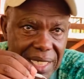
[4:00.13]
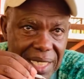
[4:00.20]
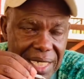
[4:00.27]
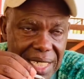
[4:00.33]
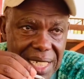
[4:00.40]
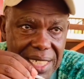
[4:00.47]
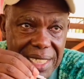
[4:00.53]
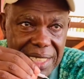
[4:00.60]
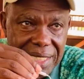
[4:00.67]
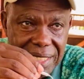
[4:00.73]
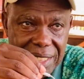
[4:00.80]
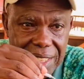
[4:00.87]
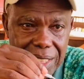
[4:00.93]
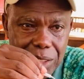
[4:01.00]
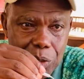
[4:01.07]
in the
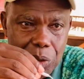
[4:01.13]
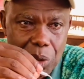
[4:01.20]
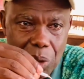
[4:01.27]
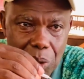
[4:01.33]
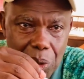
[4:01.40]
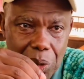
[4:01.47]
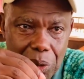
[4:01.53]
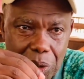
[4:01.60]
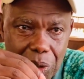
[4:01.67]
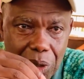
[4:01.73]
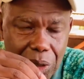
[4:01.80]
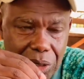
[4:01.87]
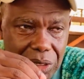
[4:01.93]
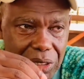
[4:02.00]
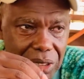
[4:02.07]
trees or
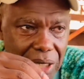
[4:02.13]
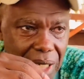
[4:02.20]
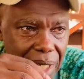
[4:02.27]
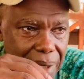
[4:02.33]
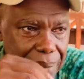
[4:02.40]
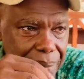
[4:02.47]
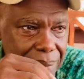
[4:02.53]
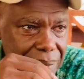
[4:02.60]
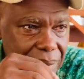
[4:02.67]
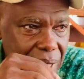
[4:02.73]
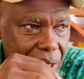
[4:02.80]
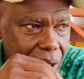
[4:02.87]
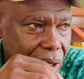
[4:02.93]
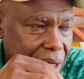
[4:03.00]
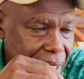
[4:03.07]
not on
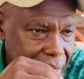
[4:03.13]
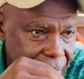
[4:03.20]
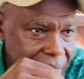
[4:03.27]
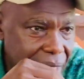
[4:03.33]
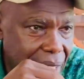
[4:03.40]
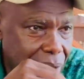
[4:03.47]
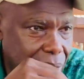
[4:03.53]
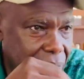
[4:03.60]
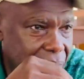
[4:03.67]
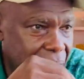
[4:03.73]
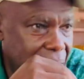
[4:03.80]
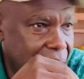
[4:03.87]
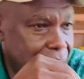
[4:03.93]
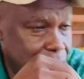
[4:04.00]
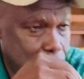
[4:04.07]
the ground,
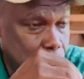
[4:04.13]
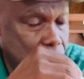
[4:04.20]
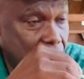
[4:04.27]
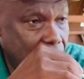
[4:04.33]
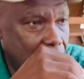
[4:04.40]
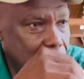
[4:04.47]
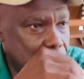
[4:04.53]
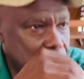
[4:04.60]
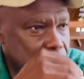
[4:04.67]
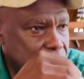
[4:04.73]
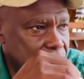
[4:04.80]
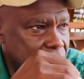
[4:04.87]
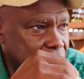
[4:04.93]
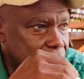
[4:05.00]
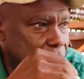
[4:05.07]
like the swallows,
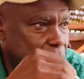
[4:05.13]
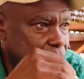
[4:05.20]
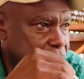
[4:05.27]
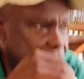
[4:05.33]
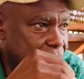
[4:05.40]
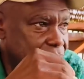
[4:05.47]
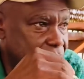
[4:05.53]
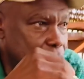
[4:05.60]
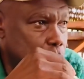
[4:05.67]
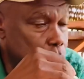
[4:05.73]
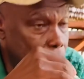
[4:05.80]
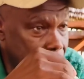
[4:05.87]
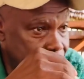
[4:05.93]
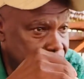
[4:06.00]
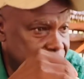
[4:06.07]
most of the
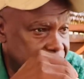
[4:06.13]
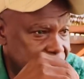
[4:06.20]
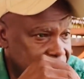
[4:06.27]
swifts,